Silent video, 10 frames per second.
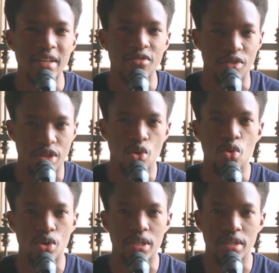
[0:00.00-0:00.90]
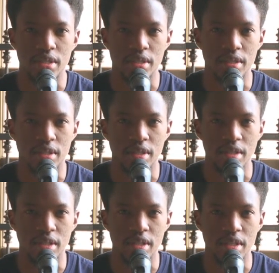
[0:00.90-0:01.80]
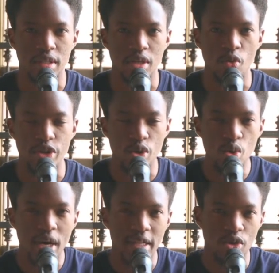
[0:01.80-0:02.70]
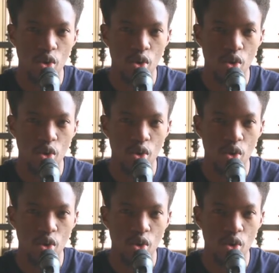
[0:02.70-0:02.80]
for the good. When you look at